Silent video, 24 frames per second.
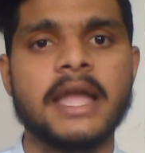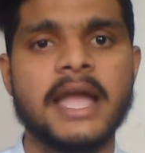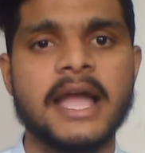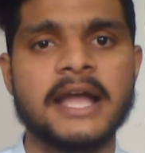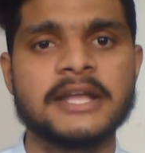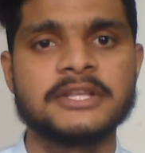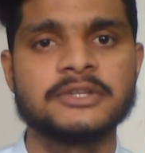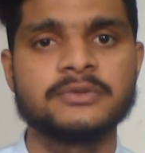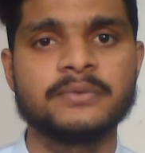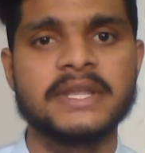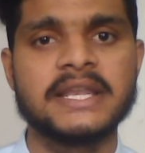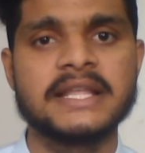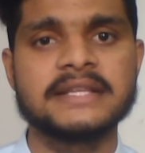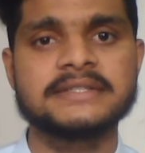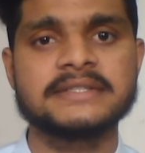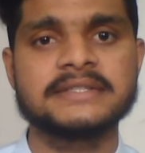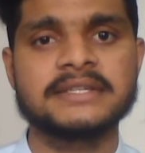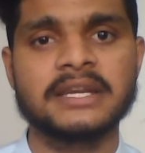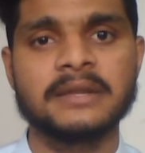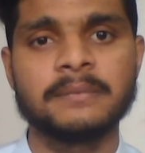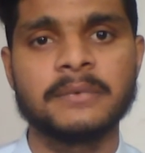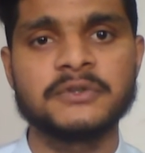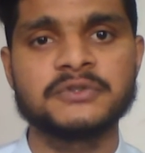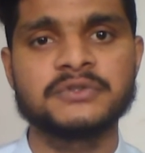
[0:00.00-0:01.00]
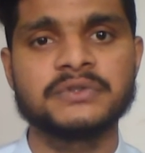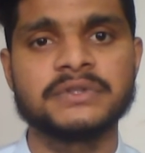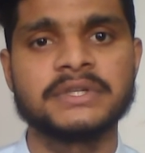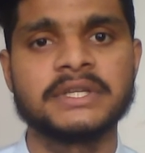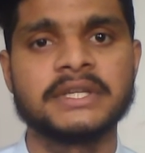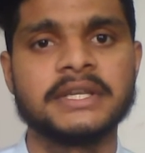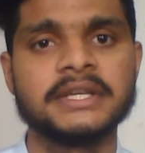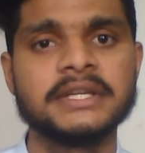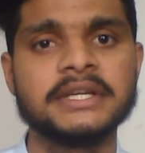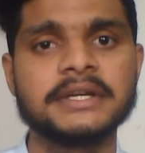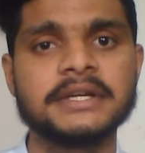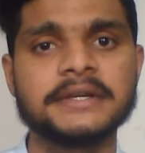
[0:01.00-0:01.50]
as well as
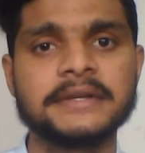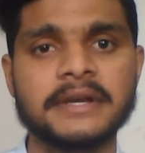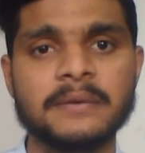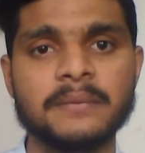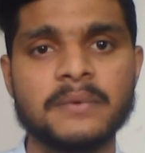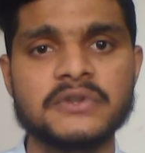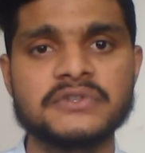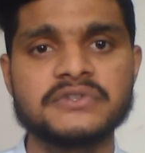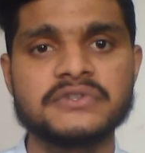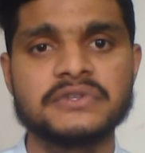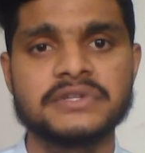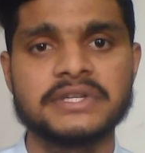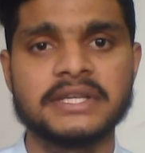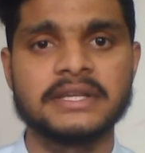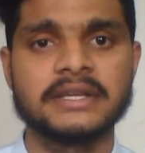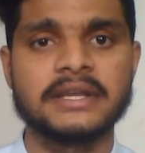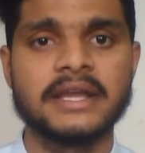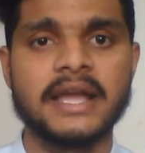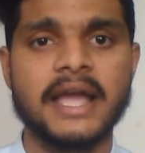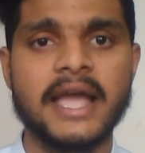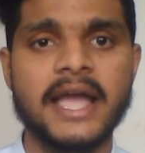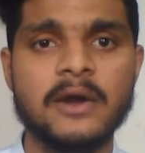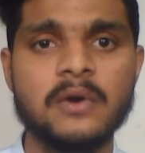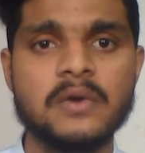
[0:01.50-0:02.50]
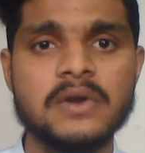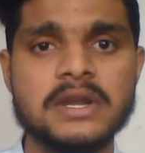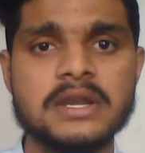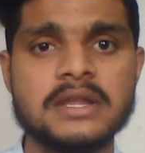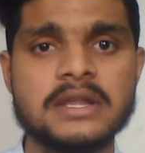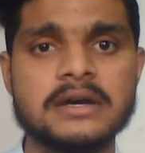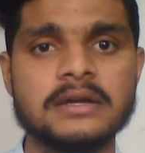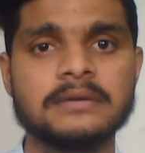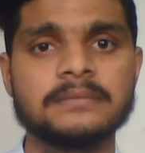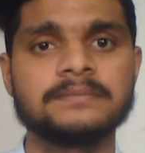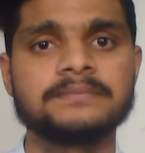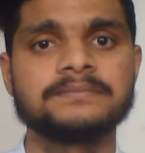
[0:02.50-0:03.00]
troubleshooting. In a troubleshooting, I have
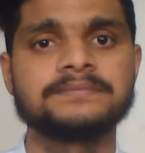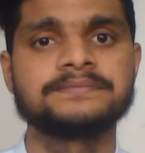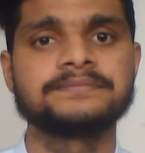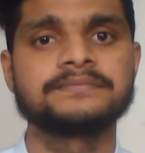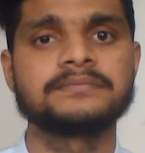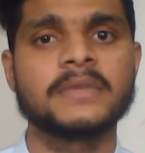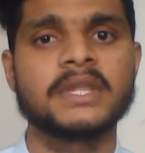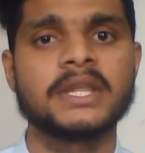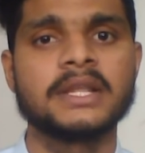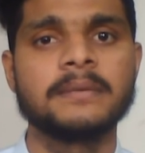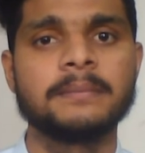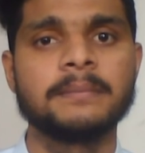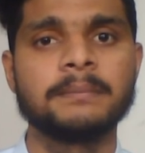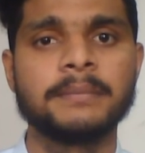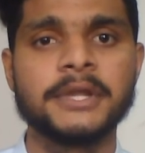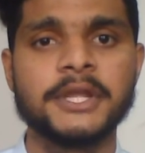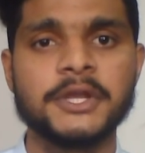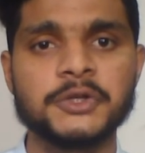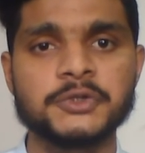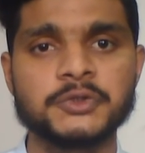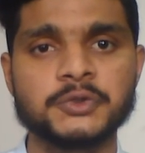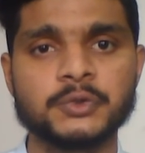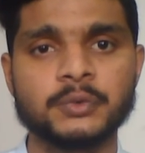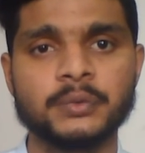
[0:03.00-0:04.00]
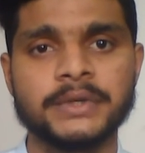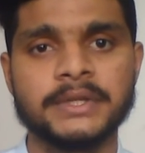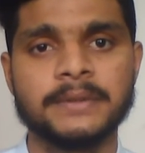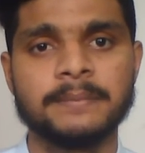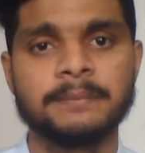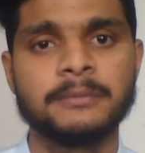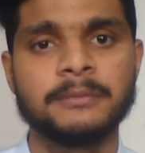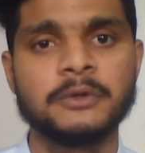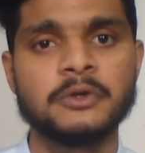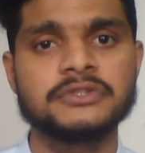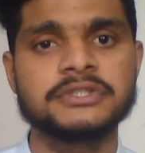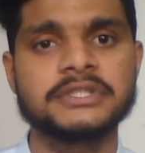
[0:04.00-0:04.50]
learned
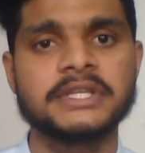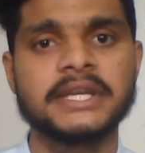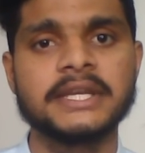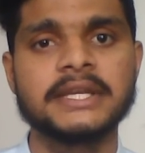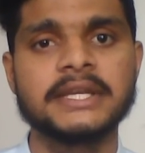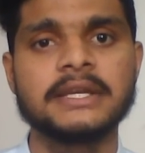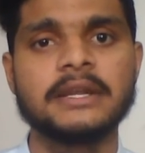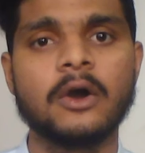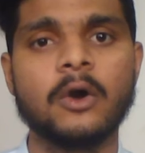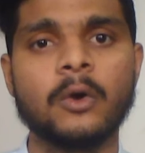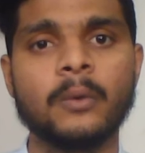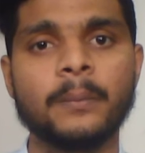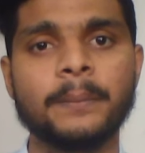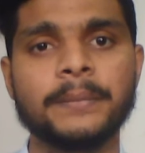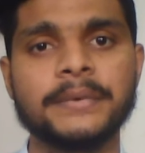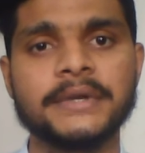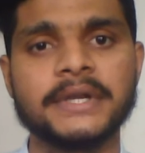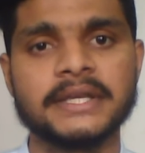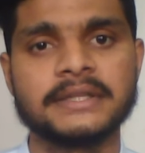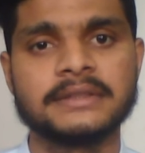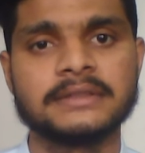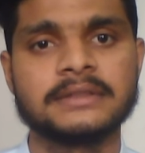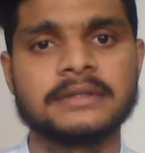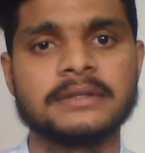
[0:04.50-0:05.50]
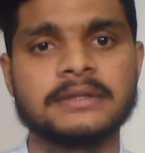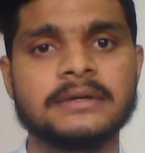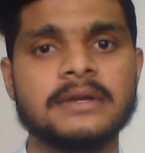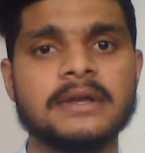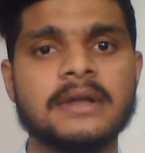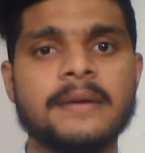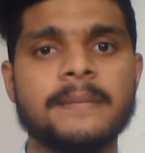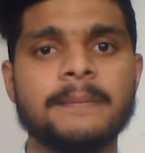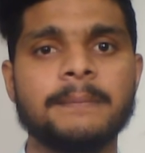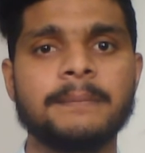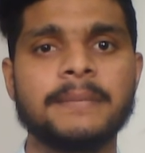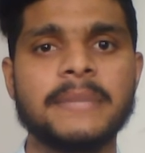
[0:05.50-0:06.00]
BSOD, blue screen of death,
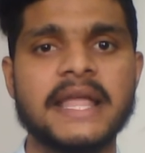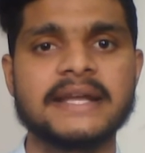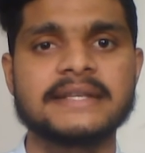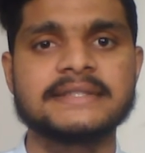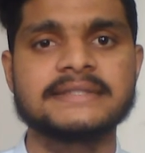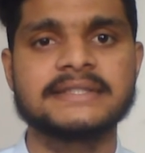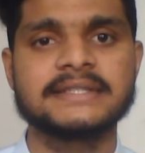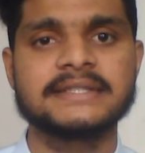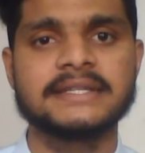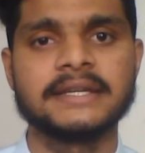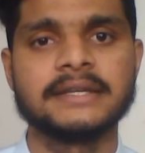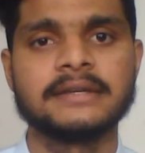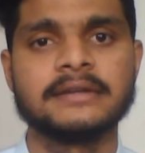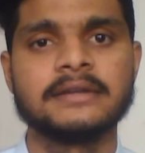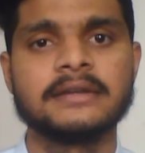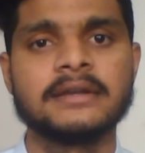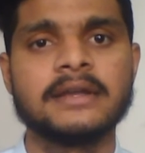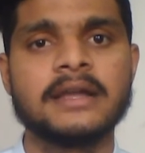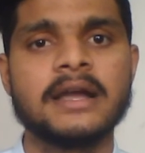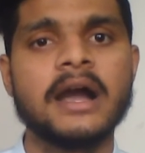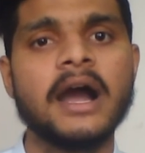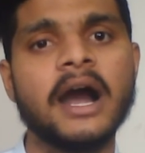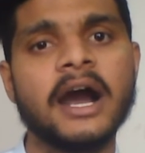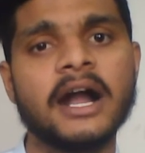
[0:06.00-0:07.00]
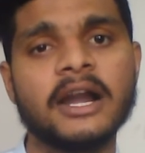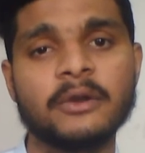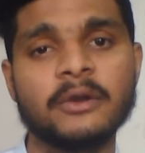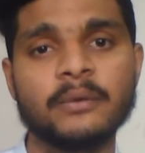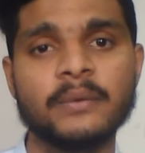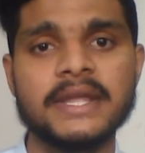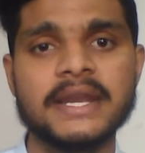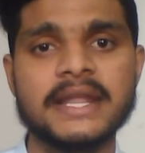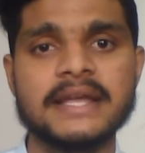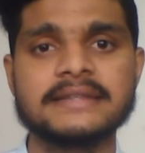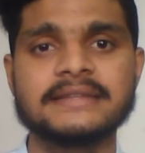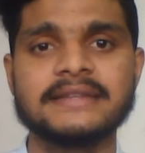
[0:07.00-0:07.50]
black screen,
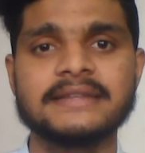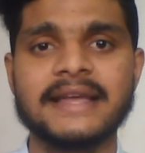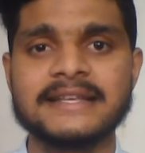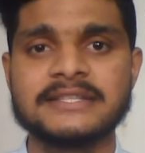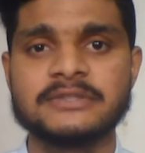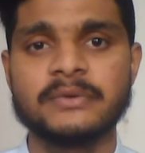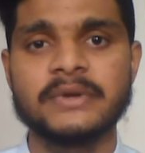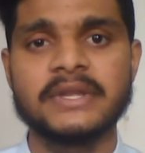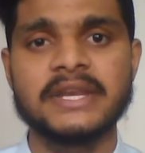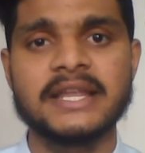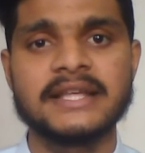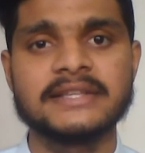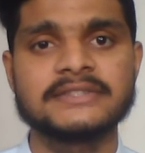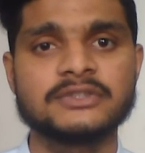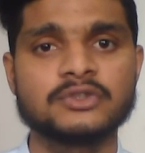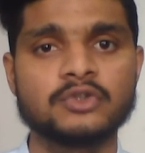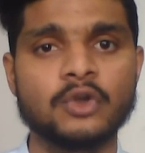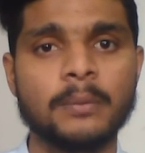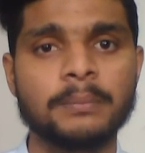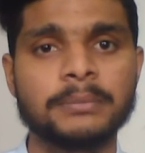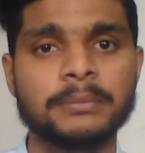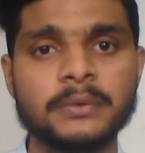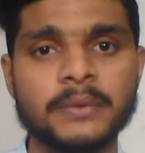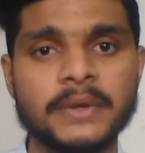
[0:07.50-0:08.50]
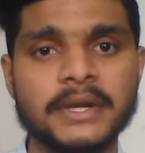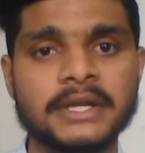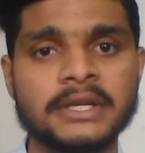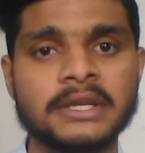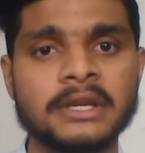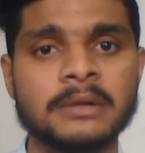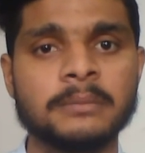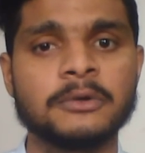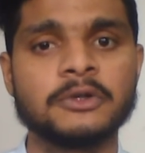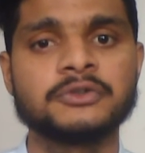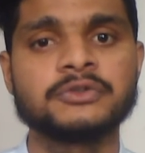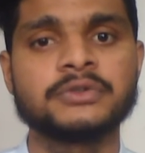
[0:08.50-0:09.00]
hardware as well as software
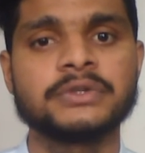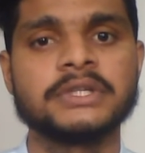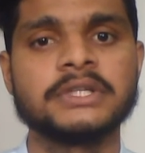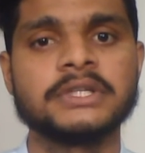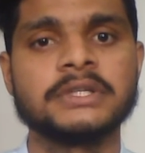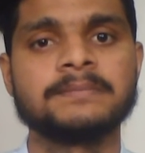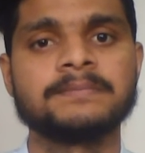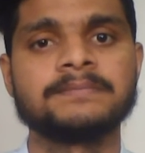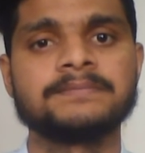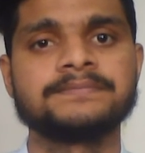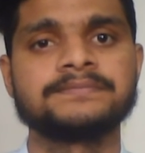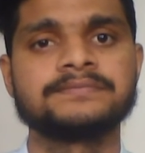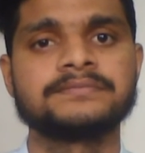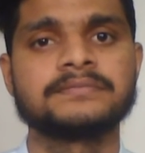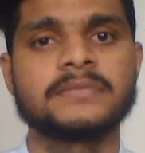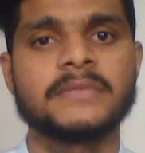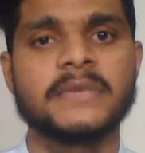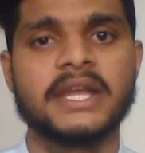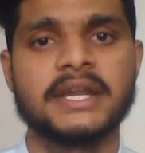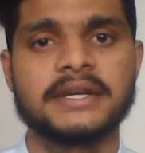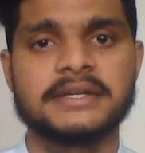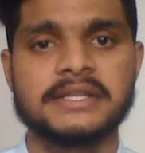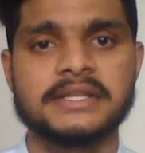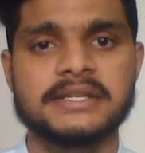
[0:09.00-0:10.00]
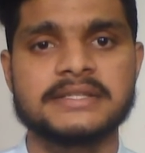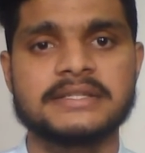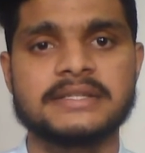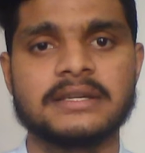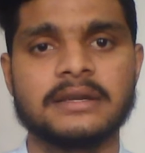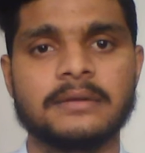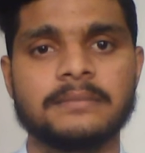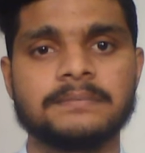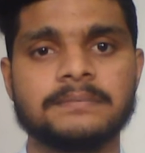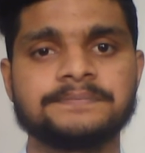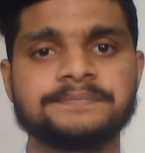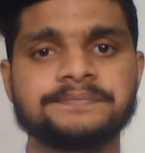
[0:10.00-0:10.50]
troubleshooting, etc.